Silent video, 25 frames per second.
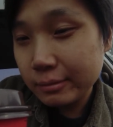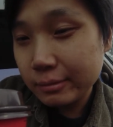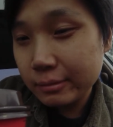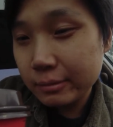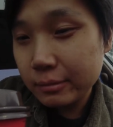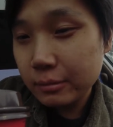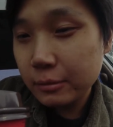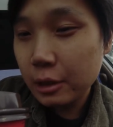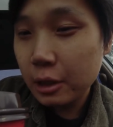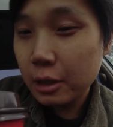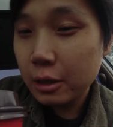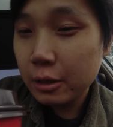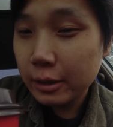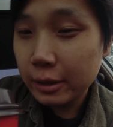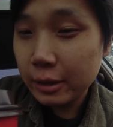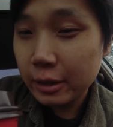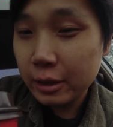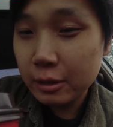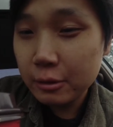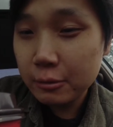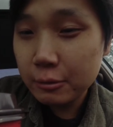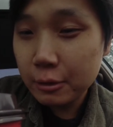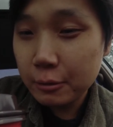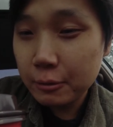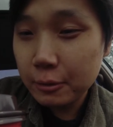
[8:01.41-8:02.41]
Now I
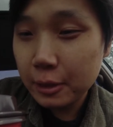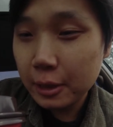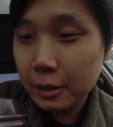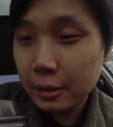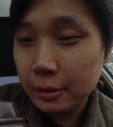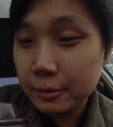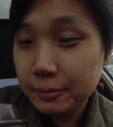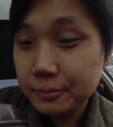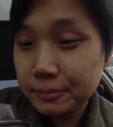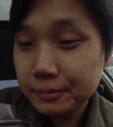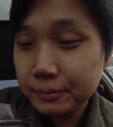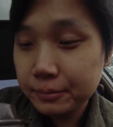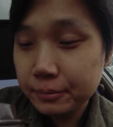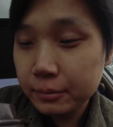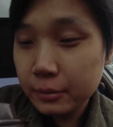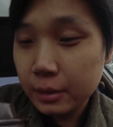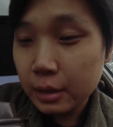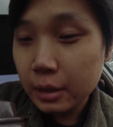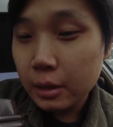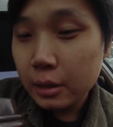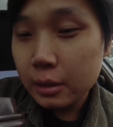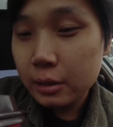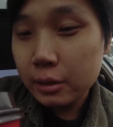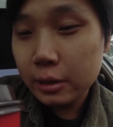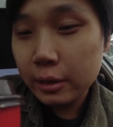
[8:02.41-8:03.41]
kind of regret it.
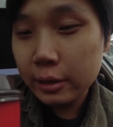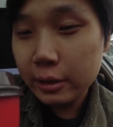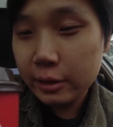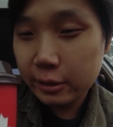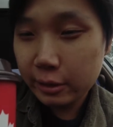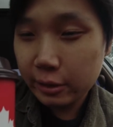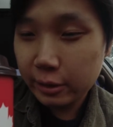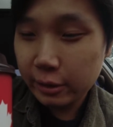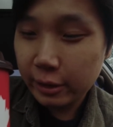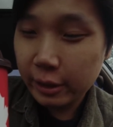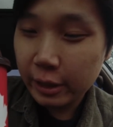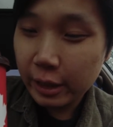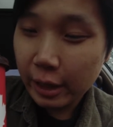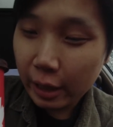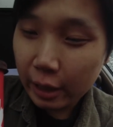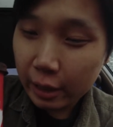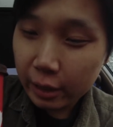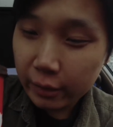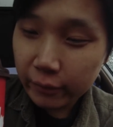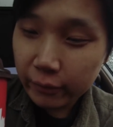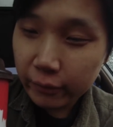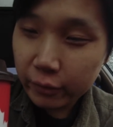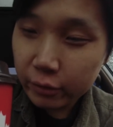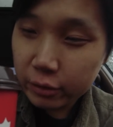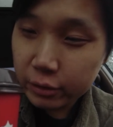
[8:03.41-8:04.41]
It's like the
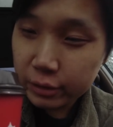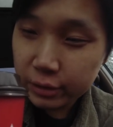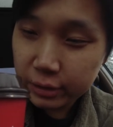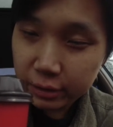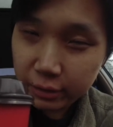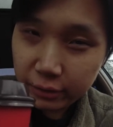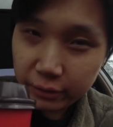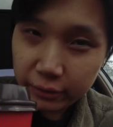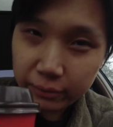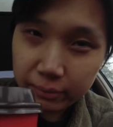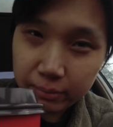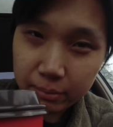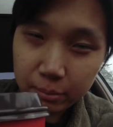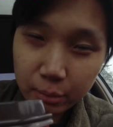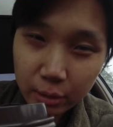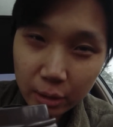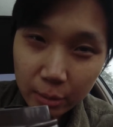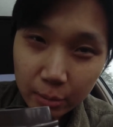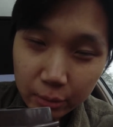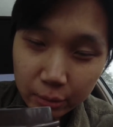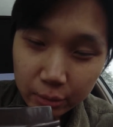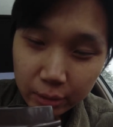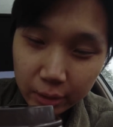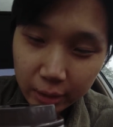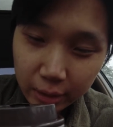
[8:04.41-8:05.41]
Canadian version of
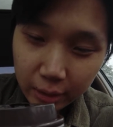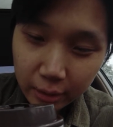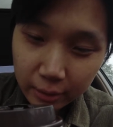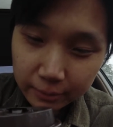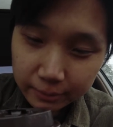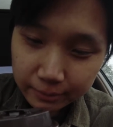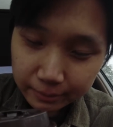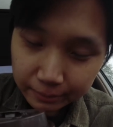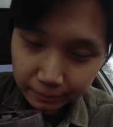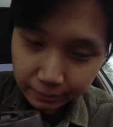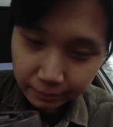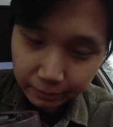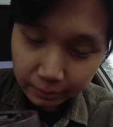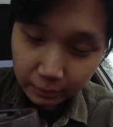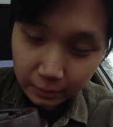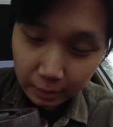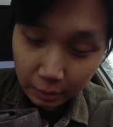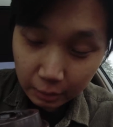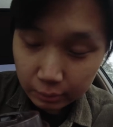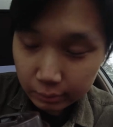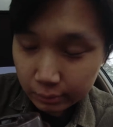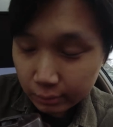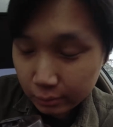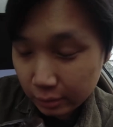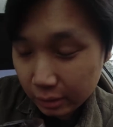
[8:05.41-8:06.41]
bubble tea
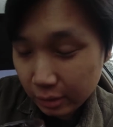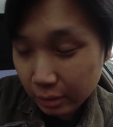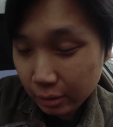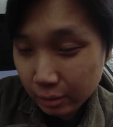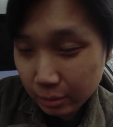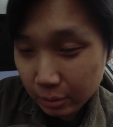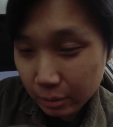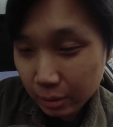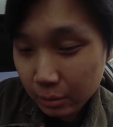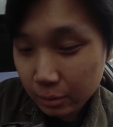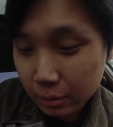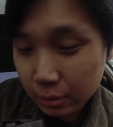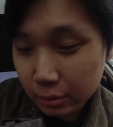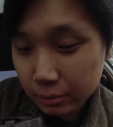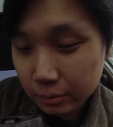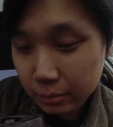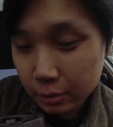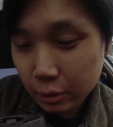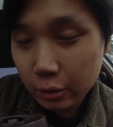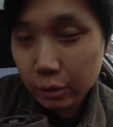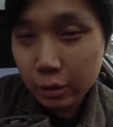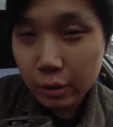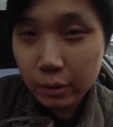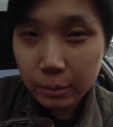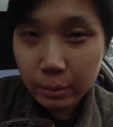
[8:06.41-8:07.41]
without a bubble,
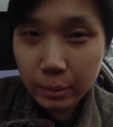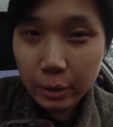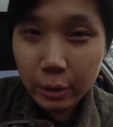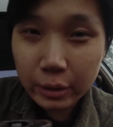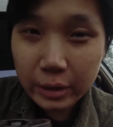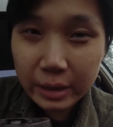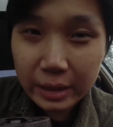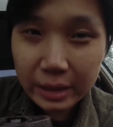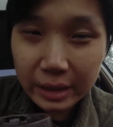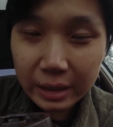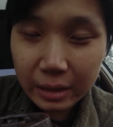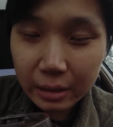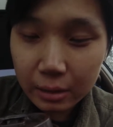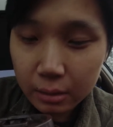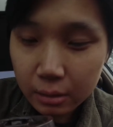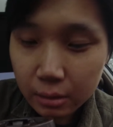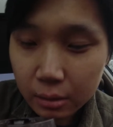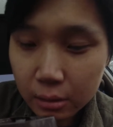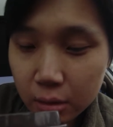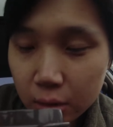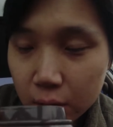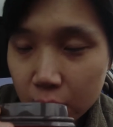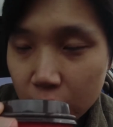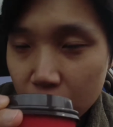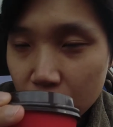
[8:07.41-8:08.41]
or milk tea.
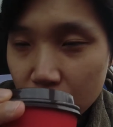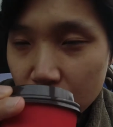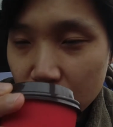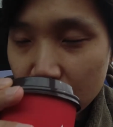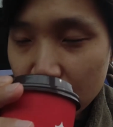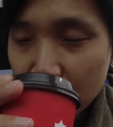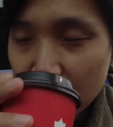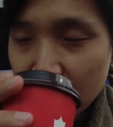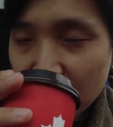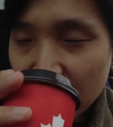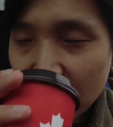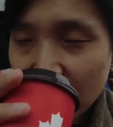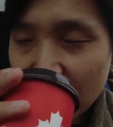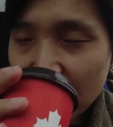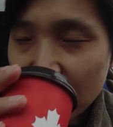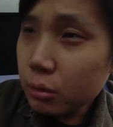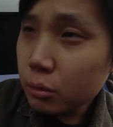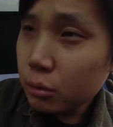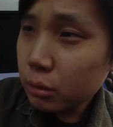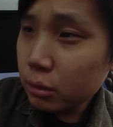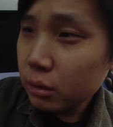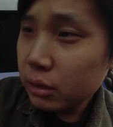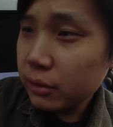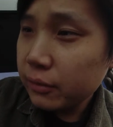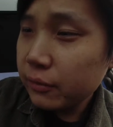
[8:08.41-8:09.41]

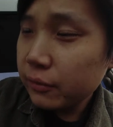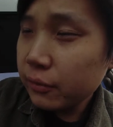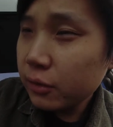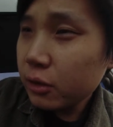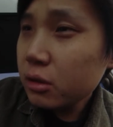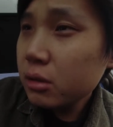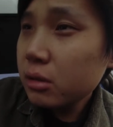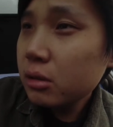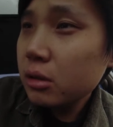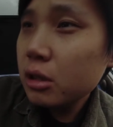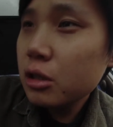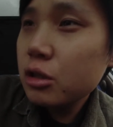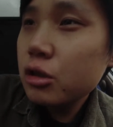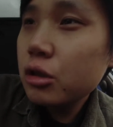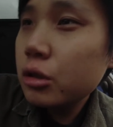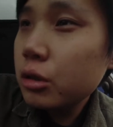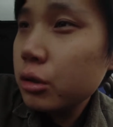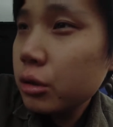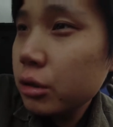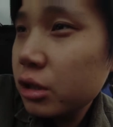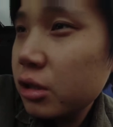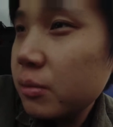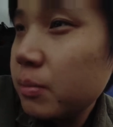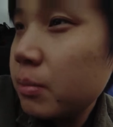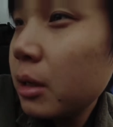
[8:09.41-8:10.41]
It was first
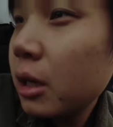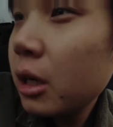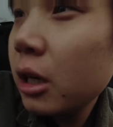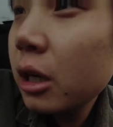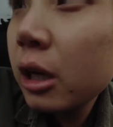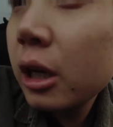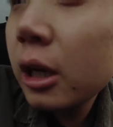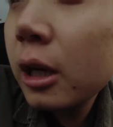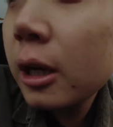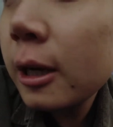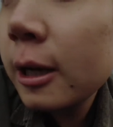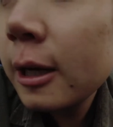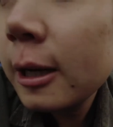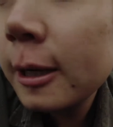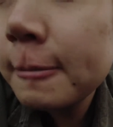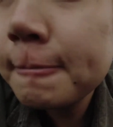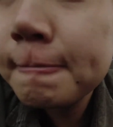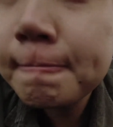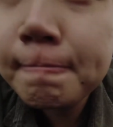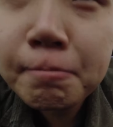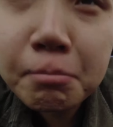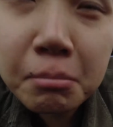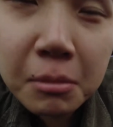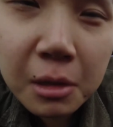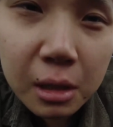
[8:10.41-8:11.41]
introduced by a
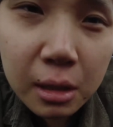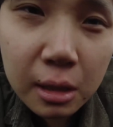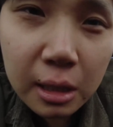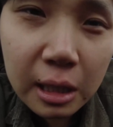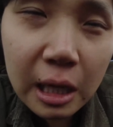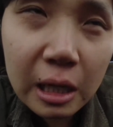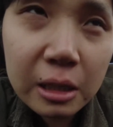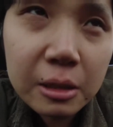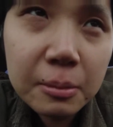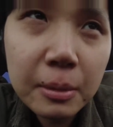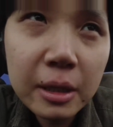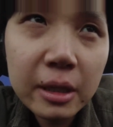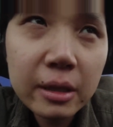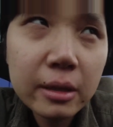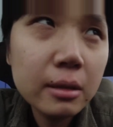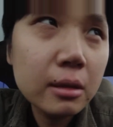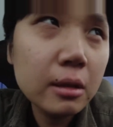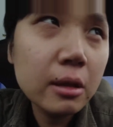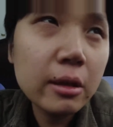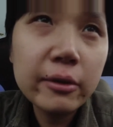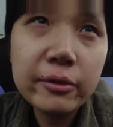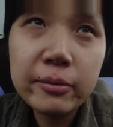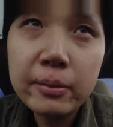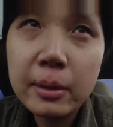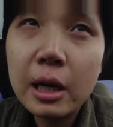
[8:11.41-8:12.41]
classmate
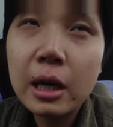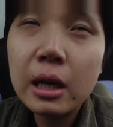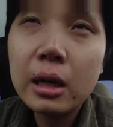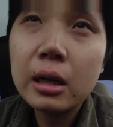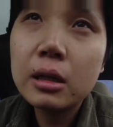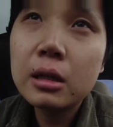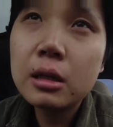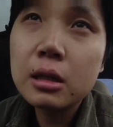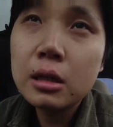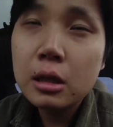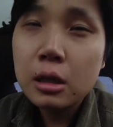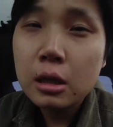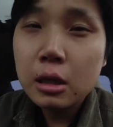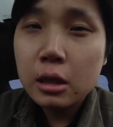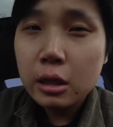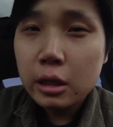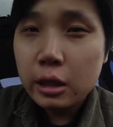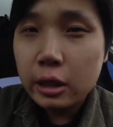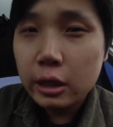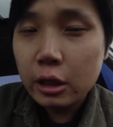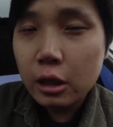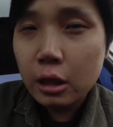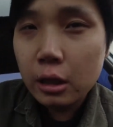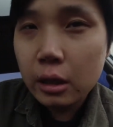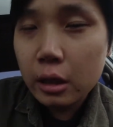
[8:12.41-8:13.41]
of mine
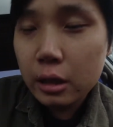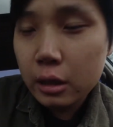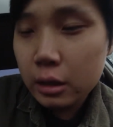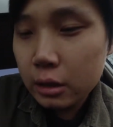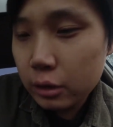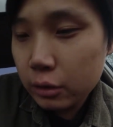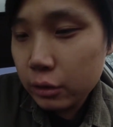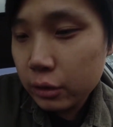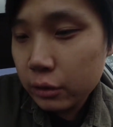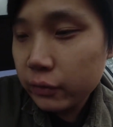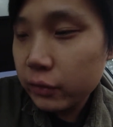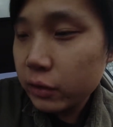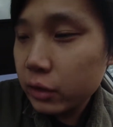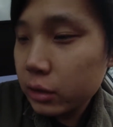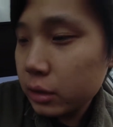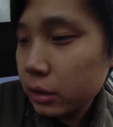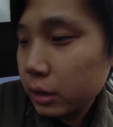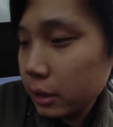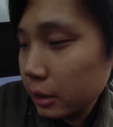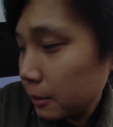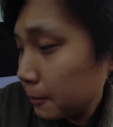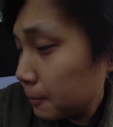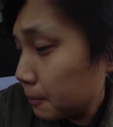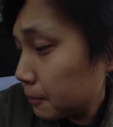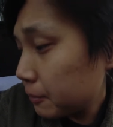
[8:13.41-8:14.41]
in
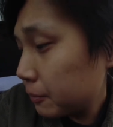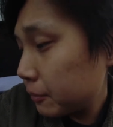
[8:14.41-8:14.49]
university.